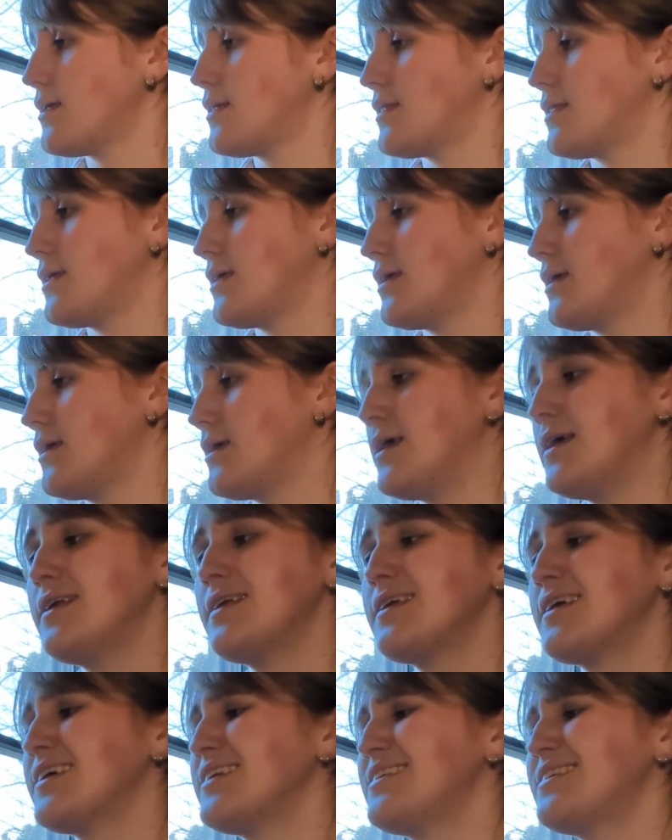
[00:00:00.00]
The
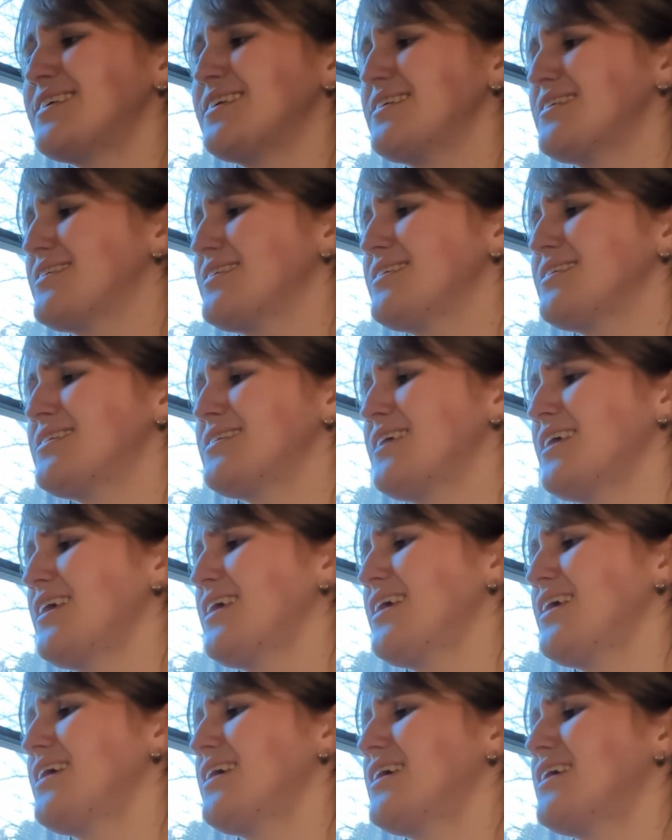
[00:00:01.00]

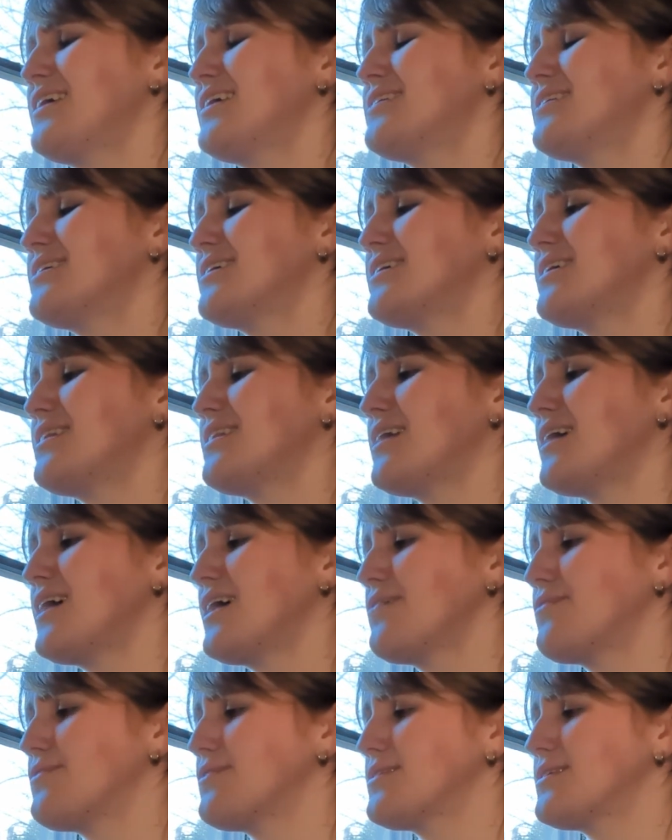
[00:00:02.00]
inconsistencies that
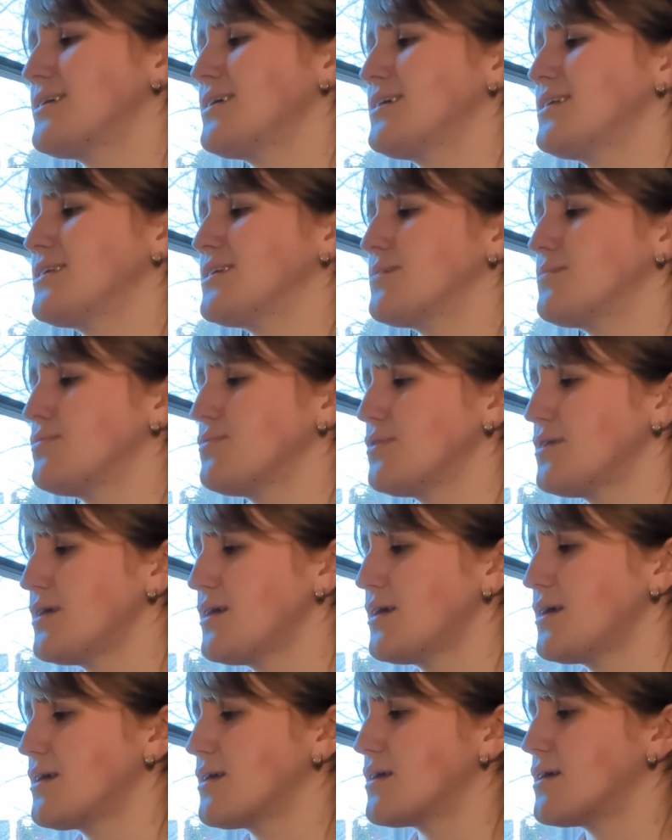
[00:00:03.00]
life will tend to
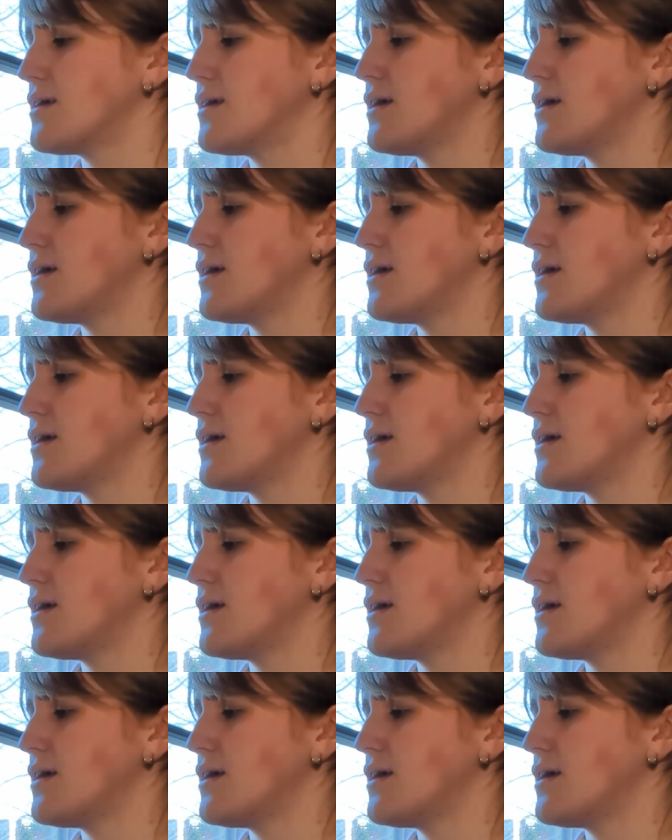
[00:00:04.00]
bring.